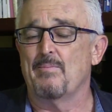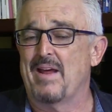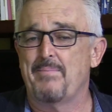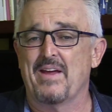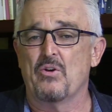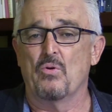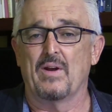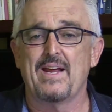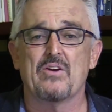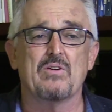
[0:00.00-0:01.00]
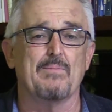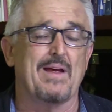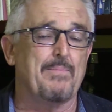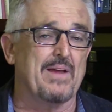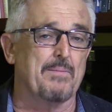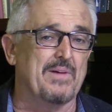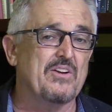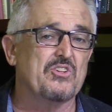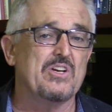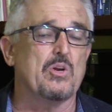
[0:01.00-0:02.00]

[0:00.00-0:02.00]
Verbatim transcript: it may be a new leader, it may be a ministry,